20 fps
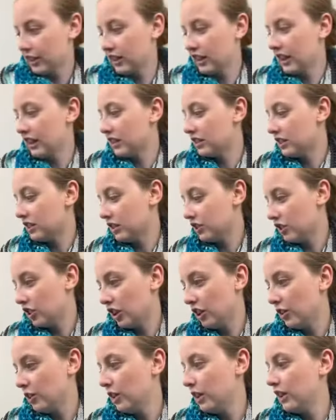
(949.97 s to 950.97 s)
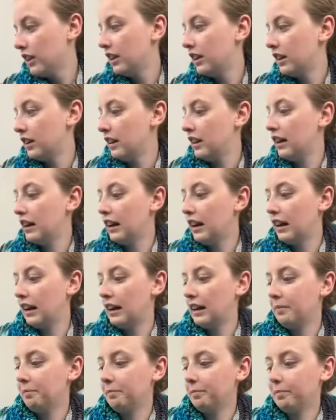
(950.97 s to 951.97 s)
things to show.
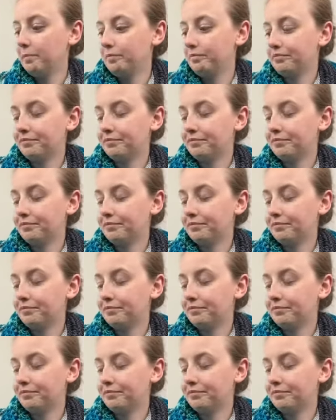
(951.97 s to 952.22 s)
You